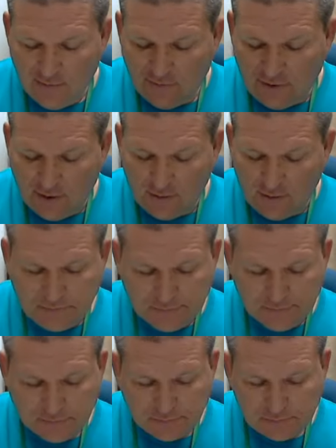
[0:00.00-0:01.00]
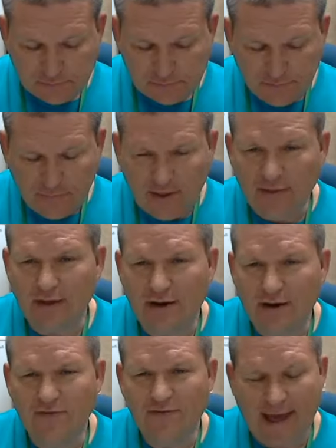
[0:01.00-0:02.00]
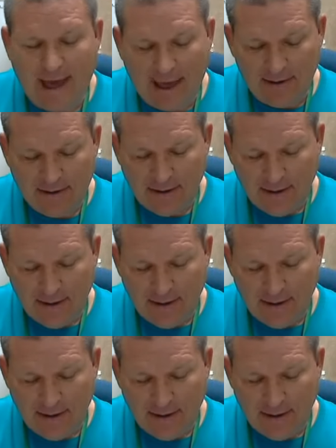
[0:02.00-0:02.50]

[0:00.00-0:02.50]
So there's that.